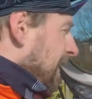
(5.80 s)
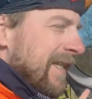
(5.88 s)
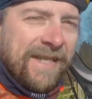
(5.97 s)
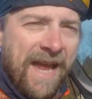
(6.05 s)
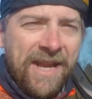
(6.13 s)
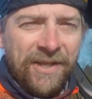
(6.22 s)

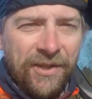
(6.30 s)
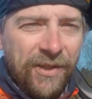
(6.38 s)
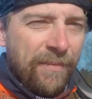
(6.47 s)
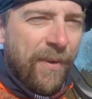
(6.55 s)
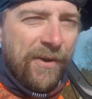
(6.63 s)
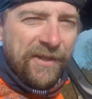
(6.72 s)
yet again to
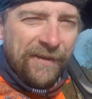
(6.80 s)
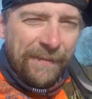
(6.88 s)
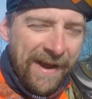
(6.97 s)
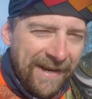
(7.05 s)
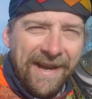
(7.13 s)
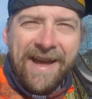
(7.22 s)
the boot of
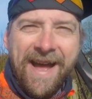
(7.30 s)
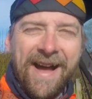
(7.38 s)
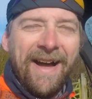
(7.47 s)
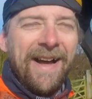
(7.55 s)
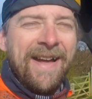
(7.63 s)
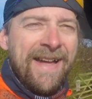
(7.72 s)
my
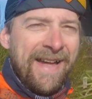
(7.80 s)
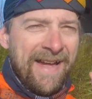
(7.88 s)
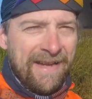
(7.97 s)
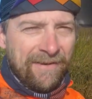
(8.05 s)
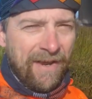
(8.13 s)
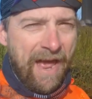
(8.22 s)
car.
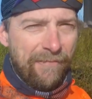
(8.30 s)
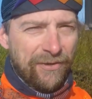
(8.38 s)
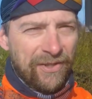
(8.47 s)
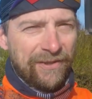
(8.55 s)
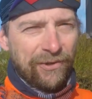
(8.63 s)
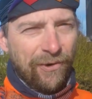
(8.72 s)

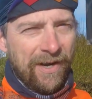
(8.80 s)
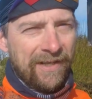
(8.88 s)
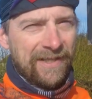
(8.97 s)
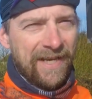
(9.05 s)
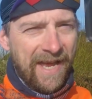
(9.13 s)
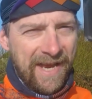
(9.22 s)
Everesting
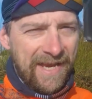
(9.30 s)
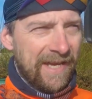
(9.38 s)
training today